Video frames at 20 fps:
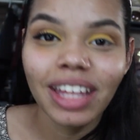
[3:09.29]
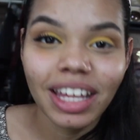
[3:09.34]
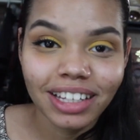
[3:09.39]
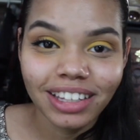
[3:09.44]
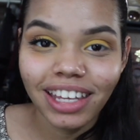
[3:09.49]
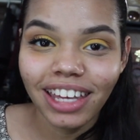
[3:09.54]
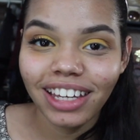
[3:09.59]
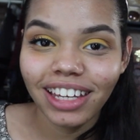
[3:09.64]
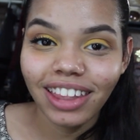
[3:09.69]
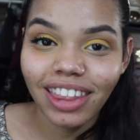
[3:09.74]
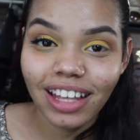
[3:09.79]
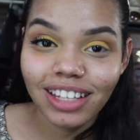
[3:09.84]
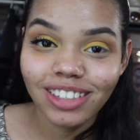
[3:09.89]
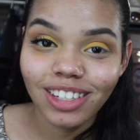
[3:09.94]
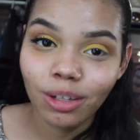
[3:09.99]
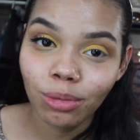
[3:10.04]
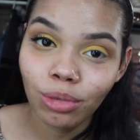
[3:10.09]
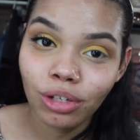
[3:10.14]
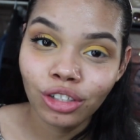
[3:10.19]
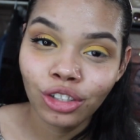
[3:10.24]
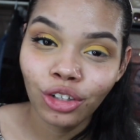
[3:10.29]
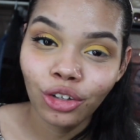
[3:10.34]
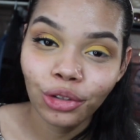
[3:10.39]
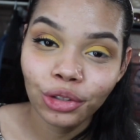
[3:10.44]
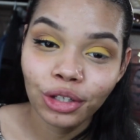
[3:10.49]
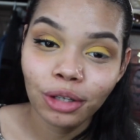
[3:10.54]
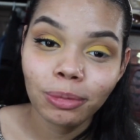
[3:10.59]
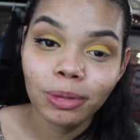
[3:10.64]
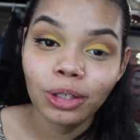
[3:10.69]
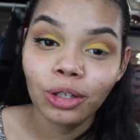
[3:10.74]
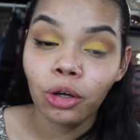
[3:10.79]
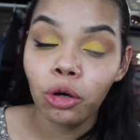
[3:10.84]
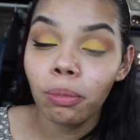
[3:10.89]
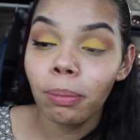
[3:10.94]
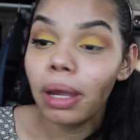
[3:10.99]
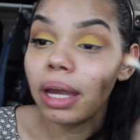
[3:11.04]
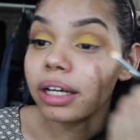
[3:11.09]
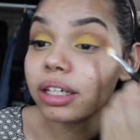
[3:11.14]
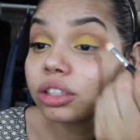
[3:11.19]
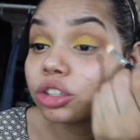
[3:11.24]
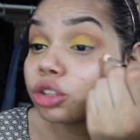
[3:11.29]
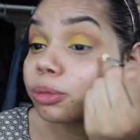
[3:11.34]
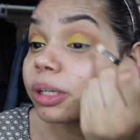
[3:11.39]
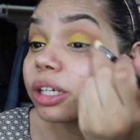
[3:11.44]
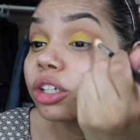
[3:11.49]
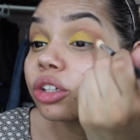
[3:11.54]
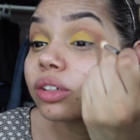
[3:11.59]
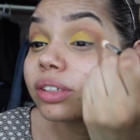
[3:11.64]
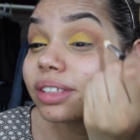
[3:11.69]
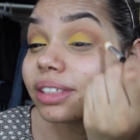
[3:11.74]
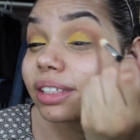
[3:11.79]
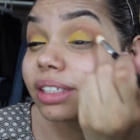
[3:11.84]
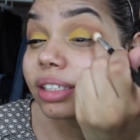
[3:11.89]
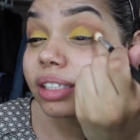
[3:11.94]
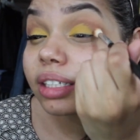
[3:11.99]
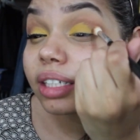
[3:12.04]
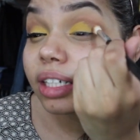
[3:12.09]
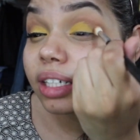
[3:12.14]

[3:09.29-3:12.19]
and taking that same brush earlier, I'm going to go back into my crease.